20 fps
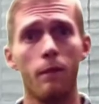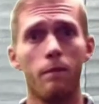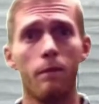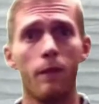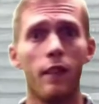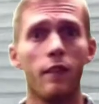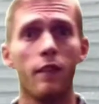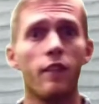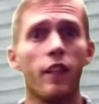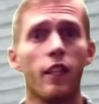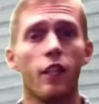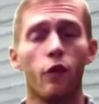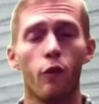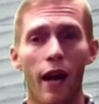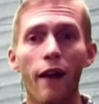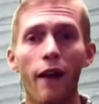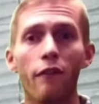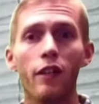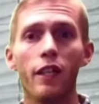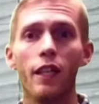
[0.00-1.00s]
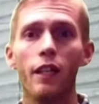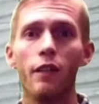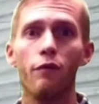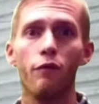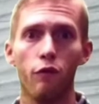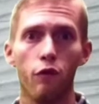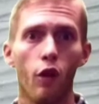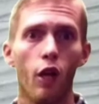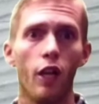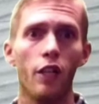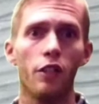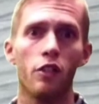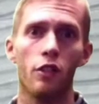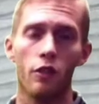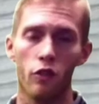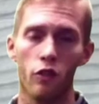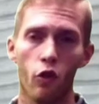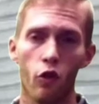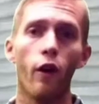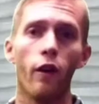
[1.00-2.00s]
is the gravity flush
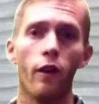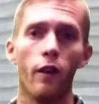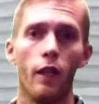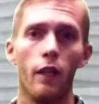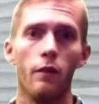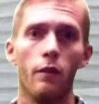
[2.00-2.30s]
toilet,